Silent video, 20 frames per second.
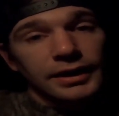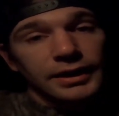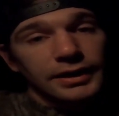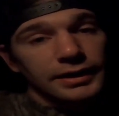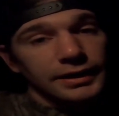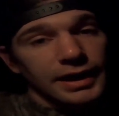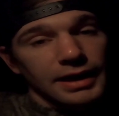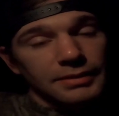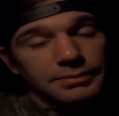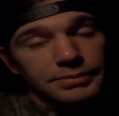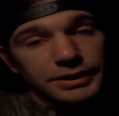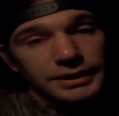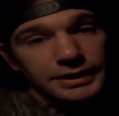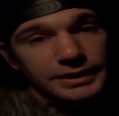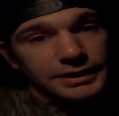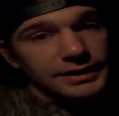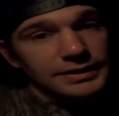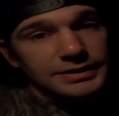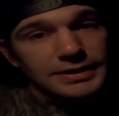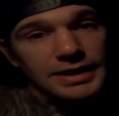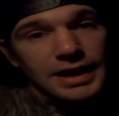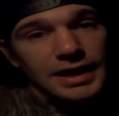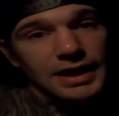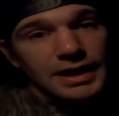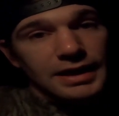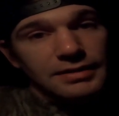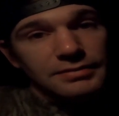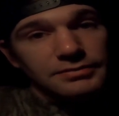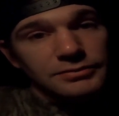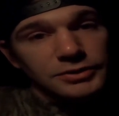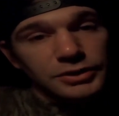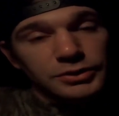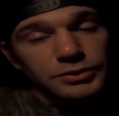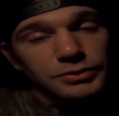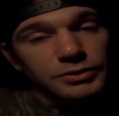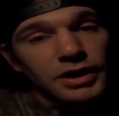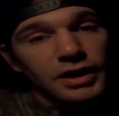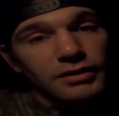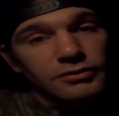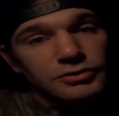Got plenty of time to
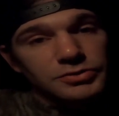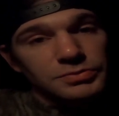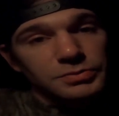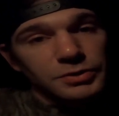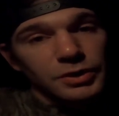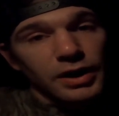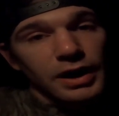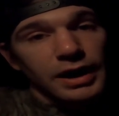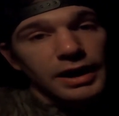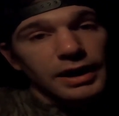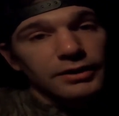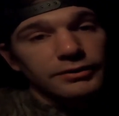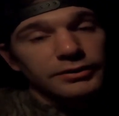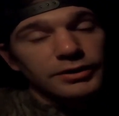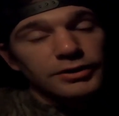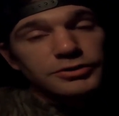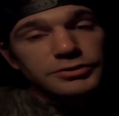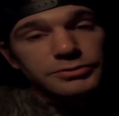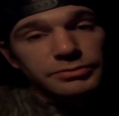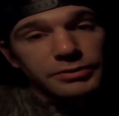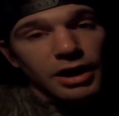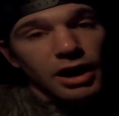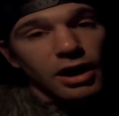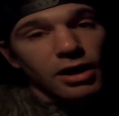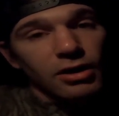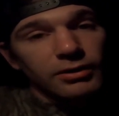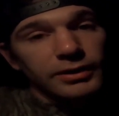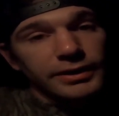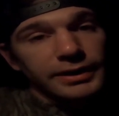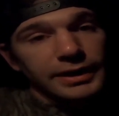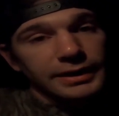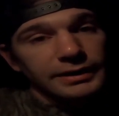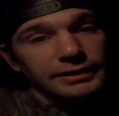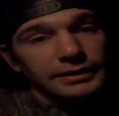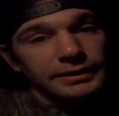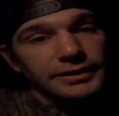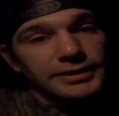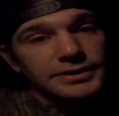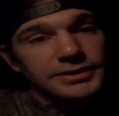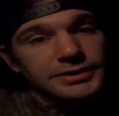cover some ground, do some calling and
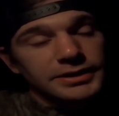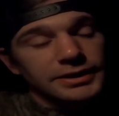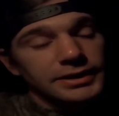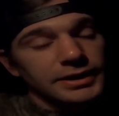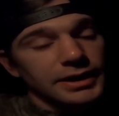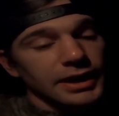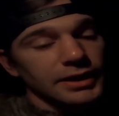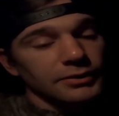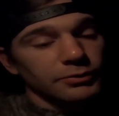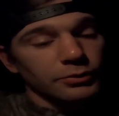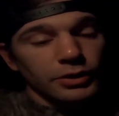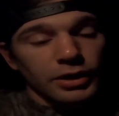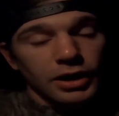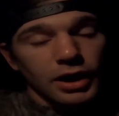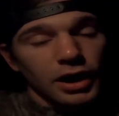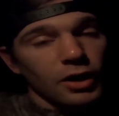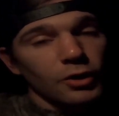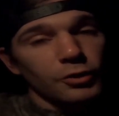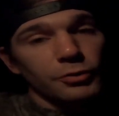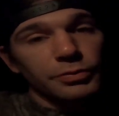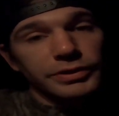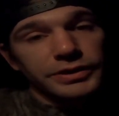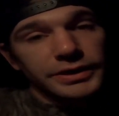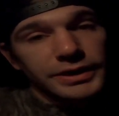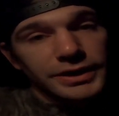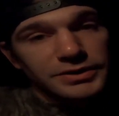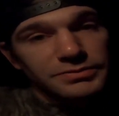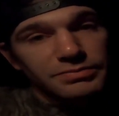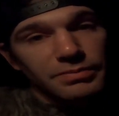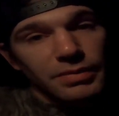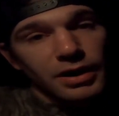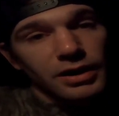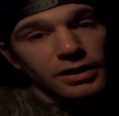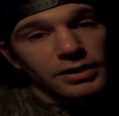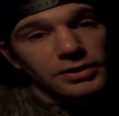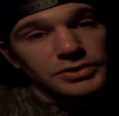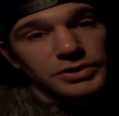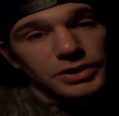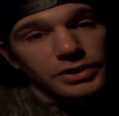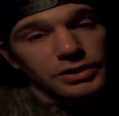listening, and we're hoping these
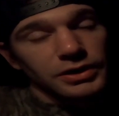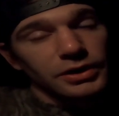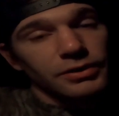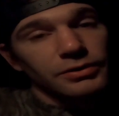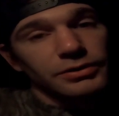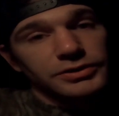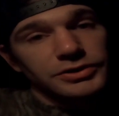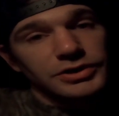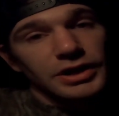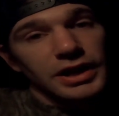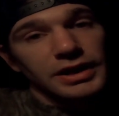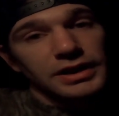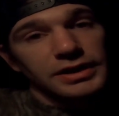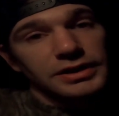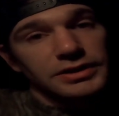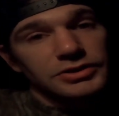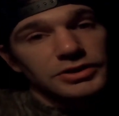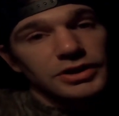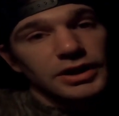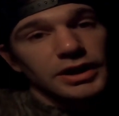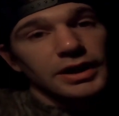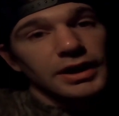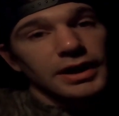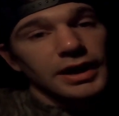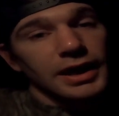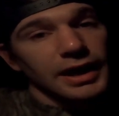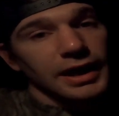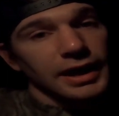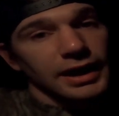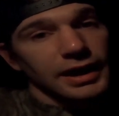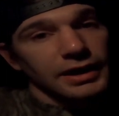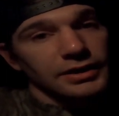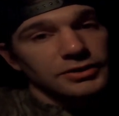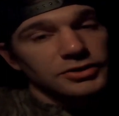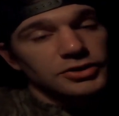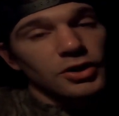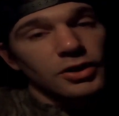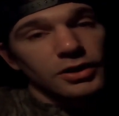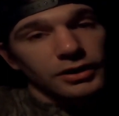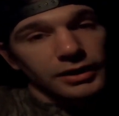birds are going to change and
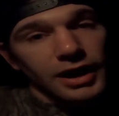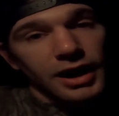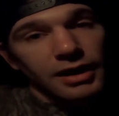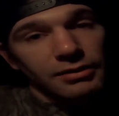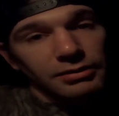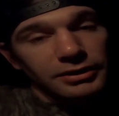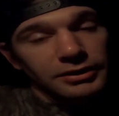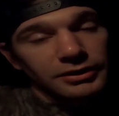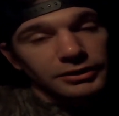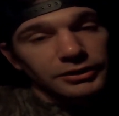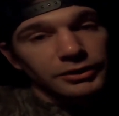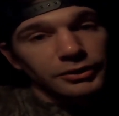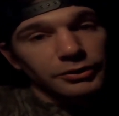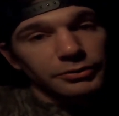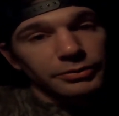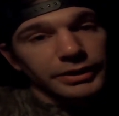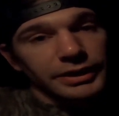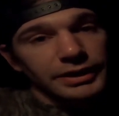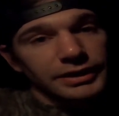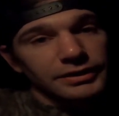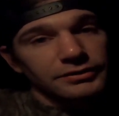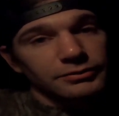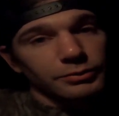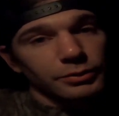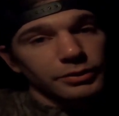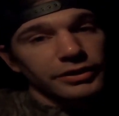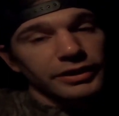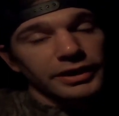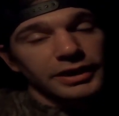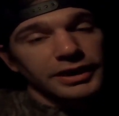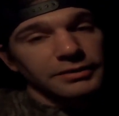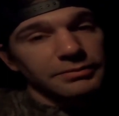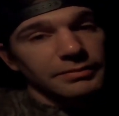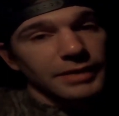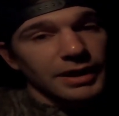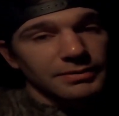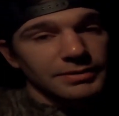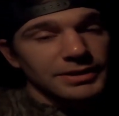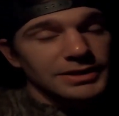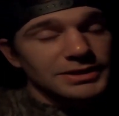start gobbling a little bit. We're thinking
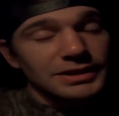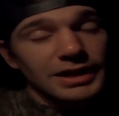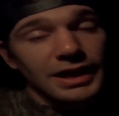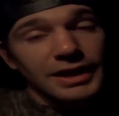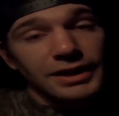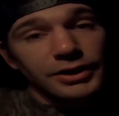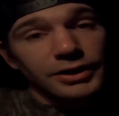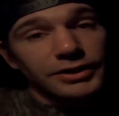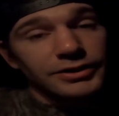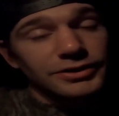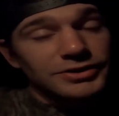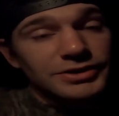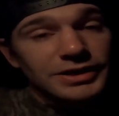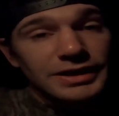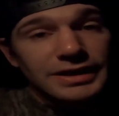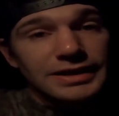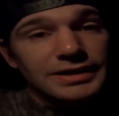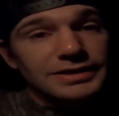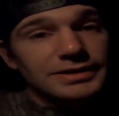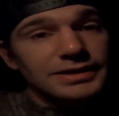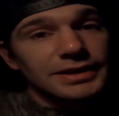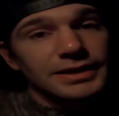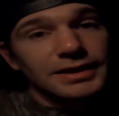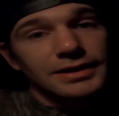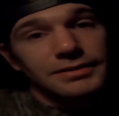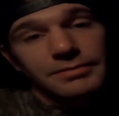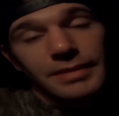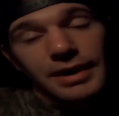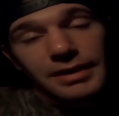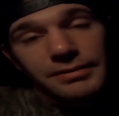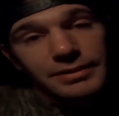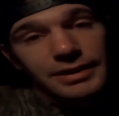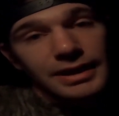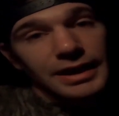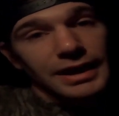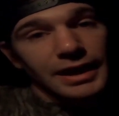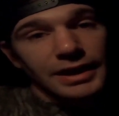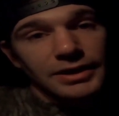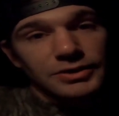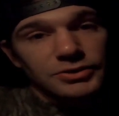maybe it's later in the season, maybe the
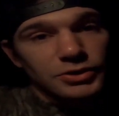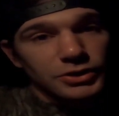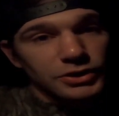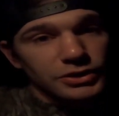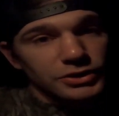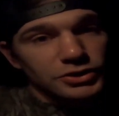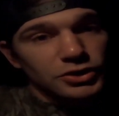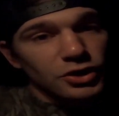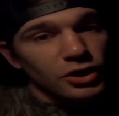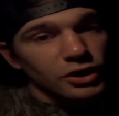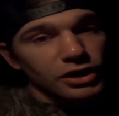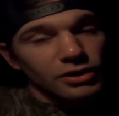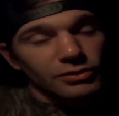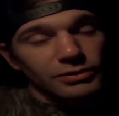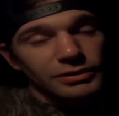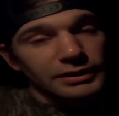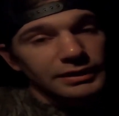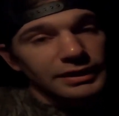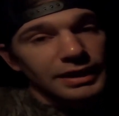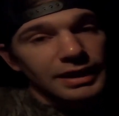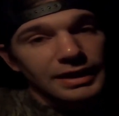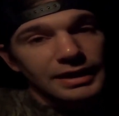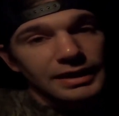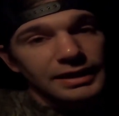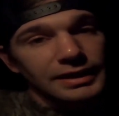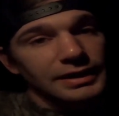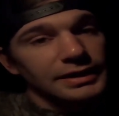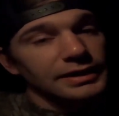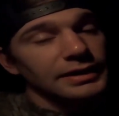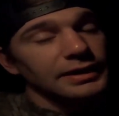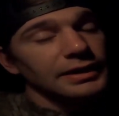hens are going to start going to lay,